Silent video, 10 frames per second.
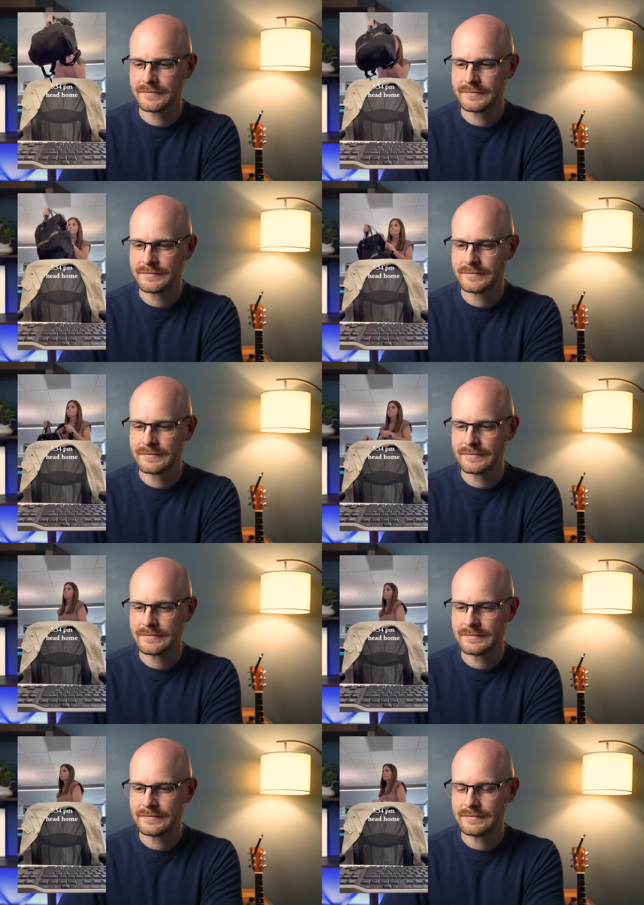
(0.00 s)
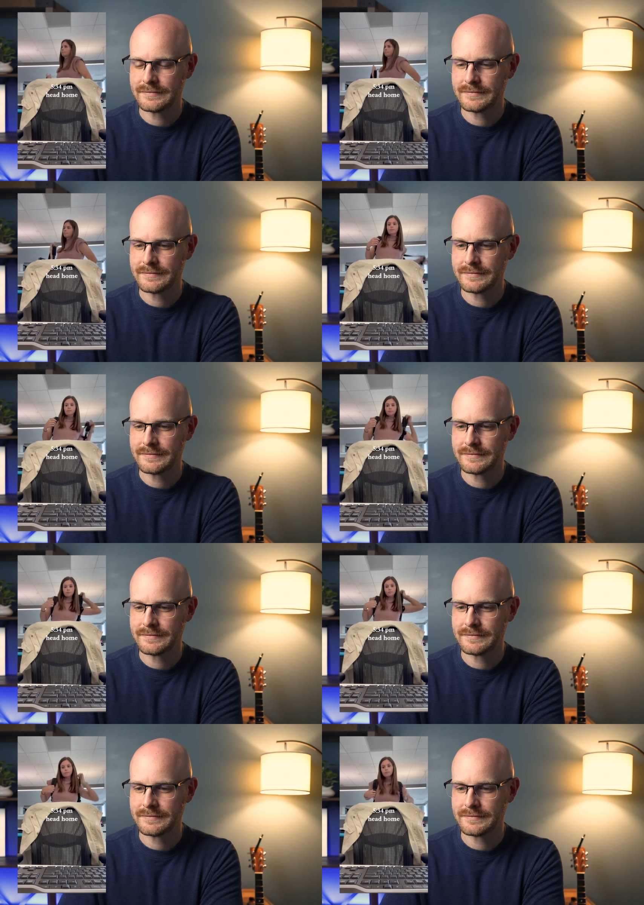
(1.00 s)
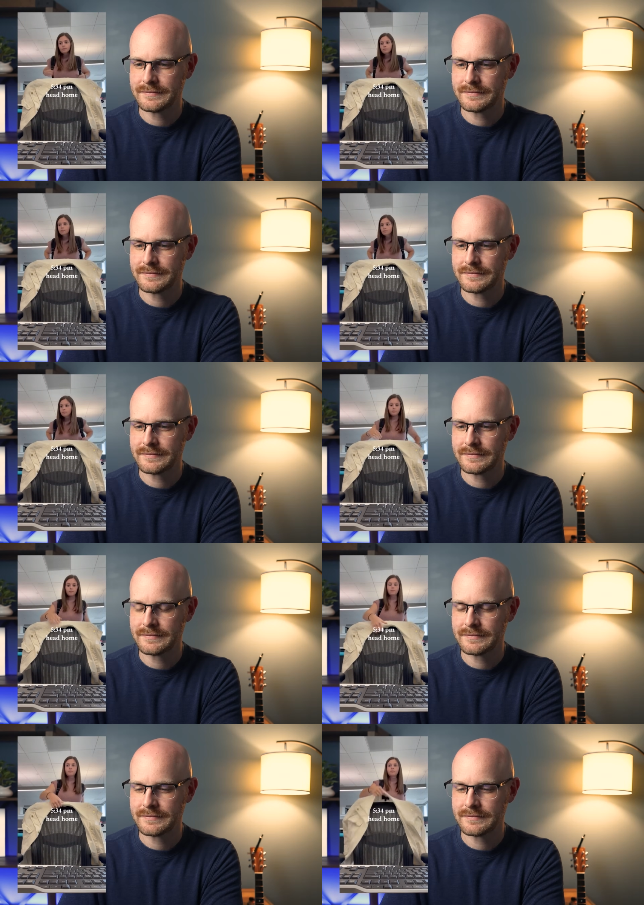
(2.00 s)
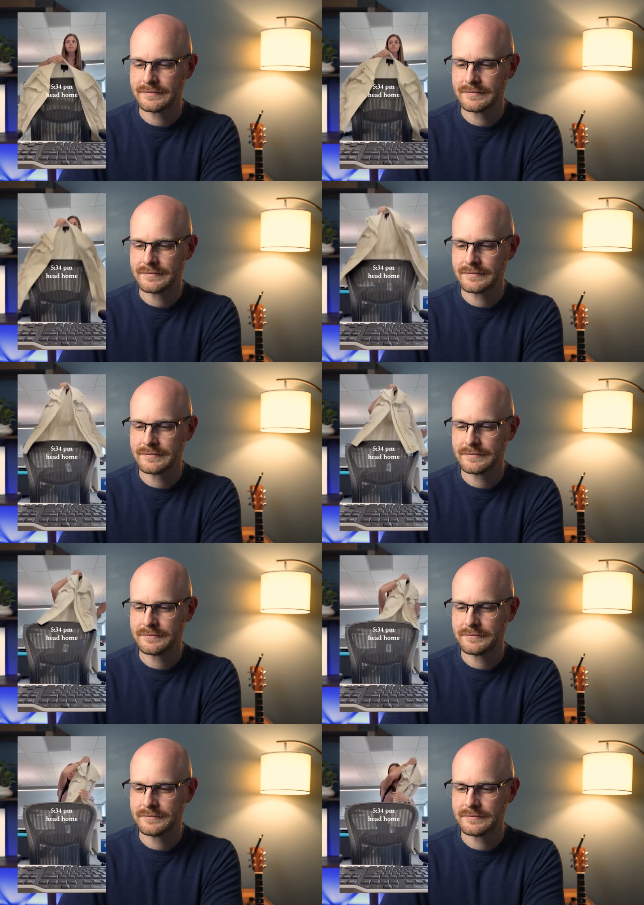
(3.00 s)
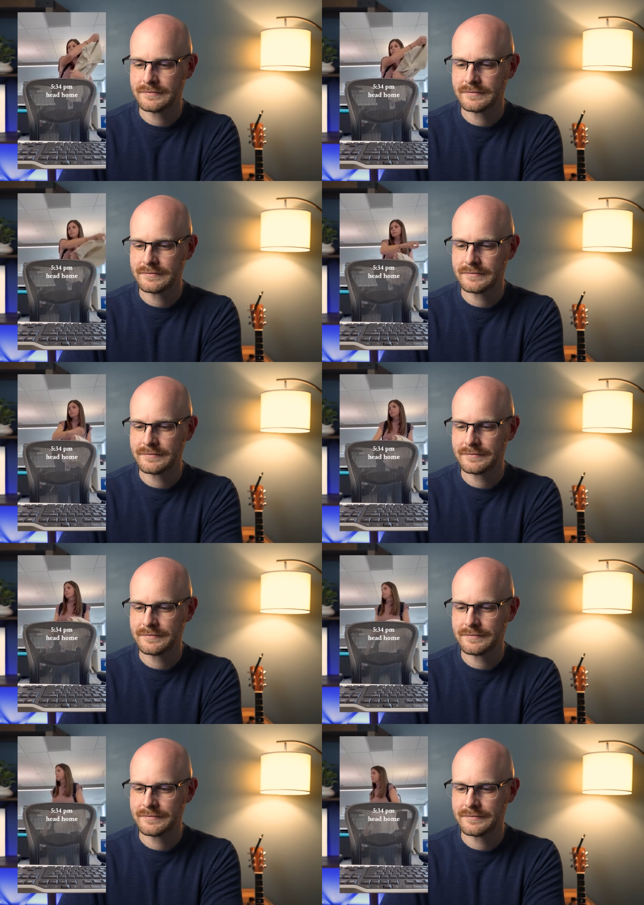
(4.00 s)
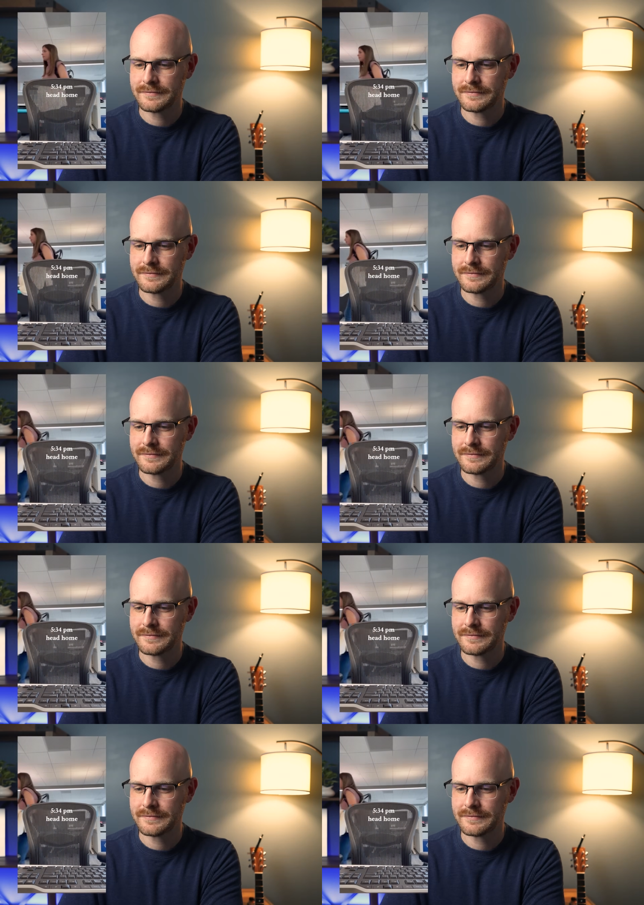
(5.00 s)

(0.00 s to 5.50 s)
[no speech]